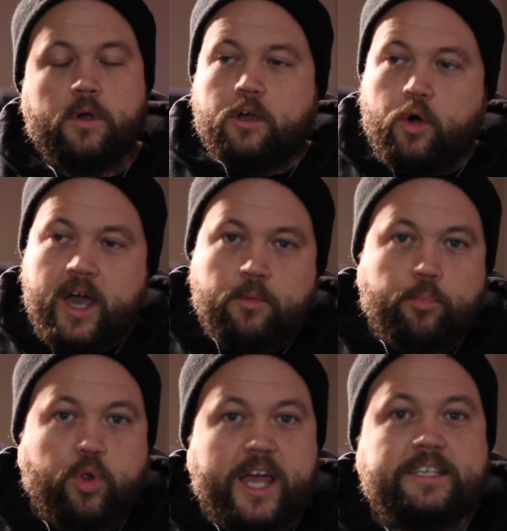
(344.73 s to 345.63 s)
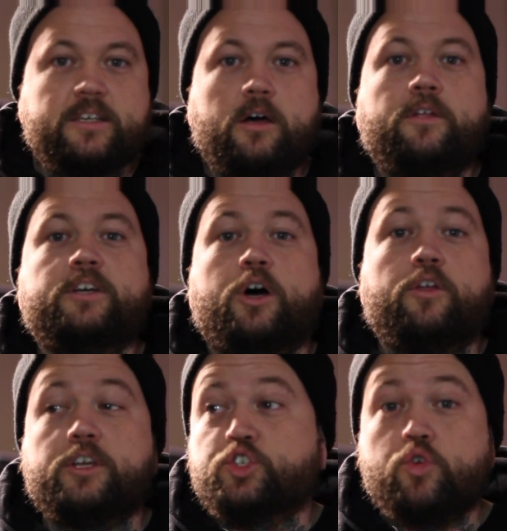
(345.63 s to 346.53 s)
Go ahead and place it on
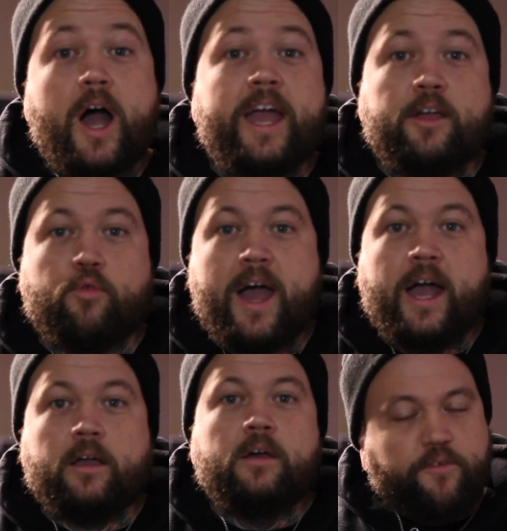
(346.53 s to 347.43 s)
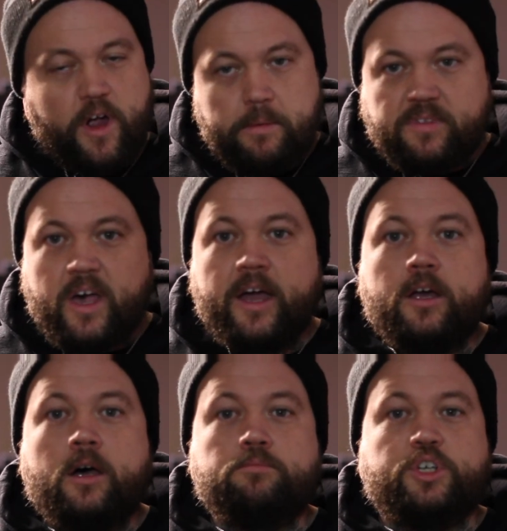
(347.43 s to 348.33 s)
the drying rack, frame side
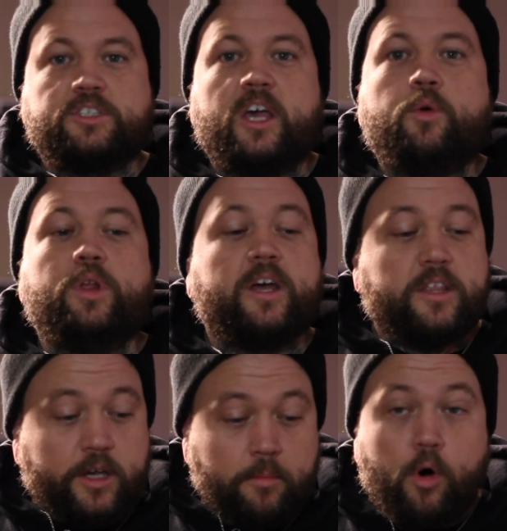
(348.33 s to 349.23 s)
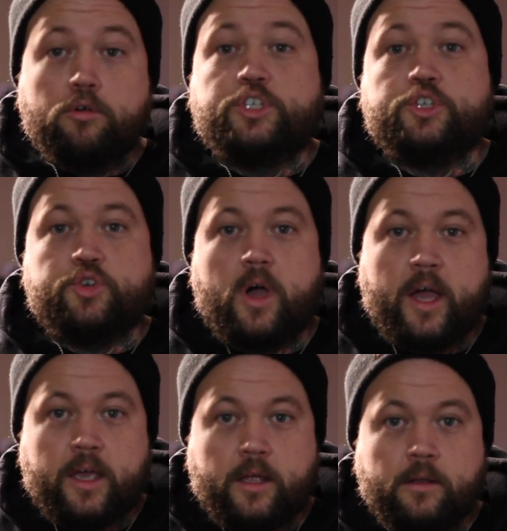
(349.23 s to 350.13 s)
up, just like we let the emulsion dry
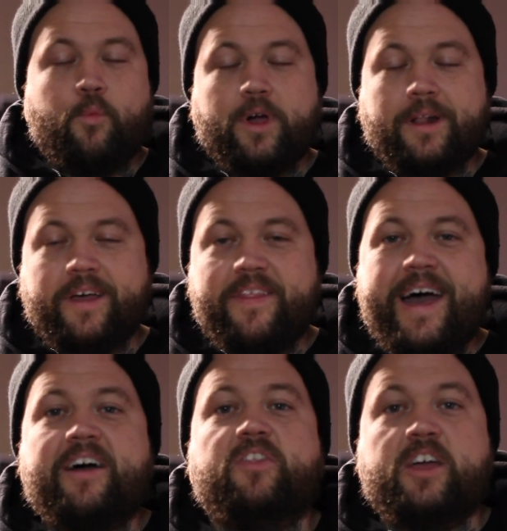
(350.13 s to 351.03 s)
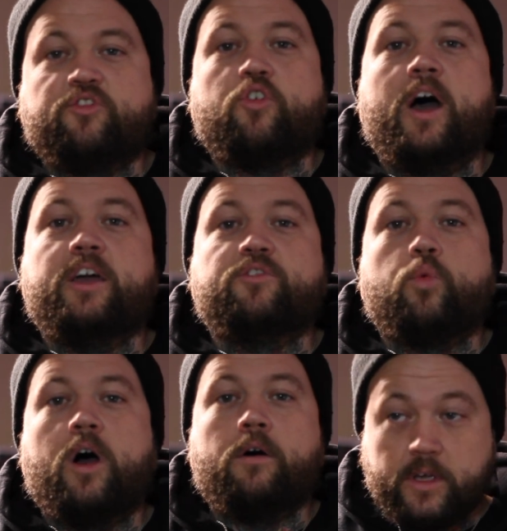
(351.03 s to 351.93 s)
in. And we're going to let that thing dry as well.